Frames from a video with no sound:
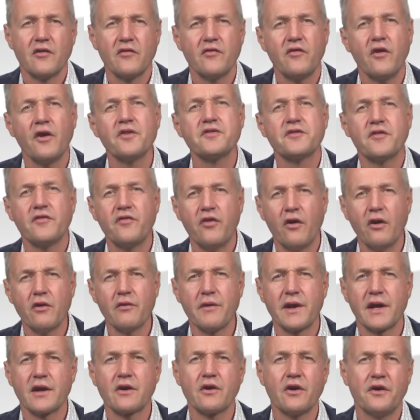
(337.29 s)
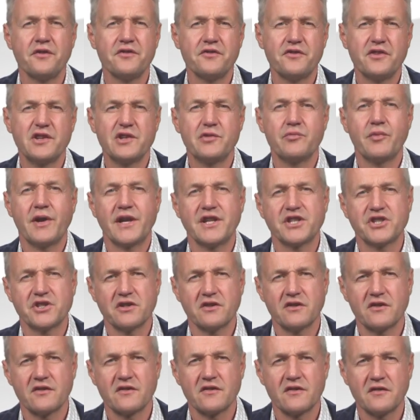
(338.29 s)
for the following
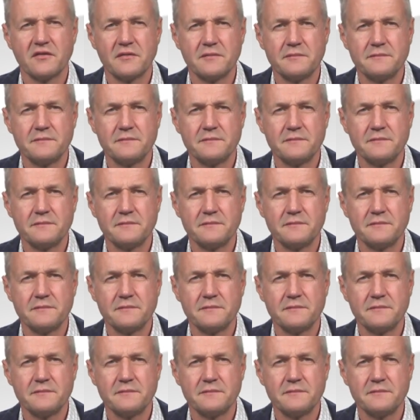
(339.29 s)
considerations.